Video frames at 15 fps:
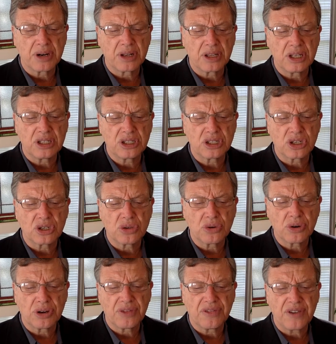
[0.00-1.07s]
unleashes a
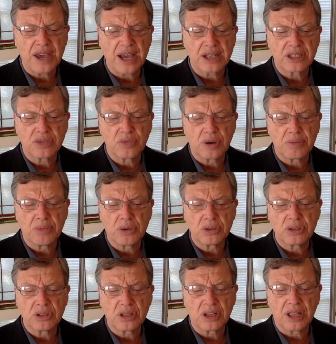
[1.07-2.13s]
torrent of facts in what
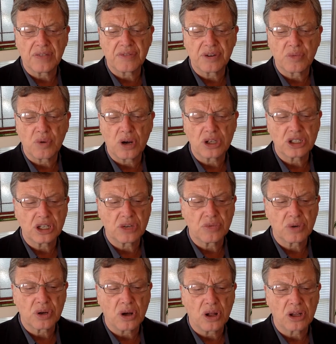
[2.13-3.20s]
most of the left in Washington
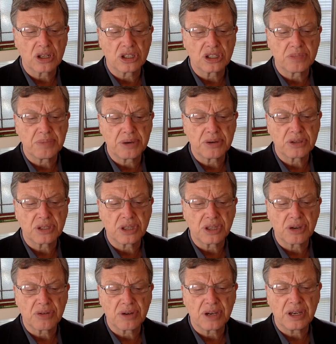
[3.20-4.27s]
would call conspiracy
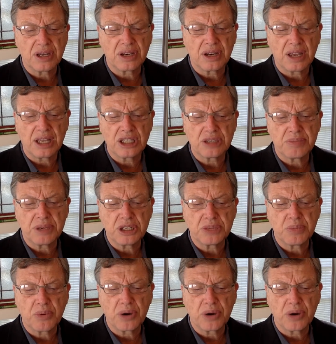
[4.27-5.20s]
theory and hate speech,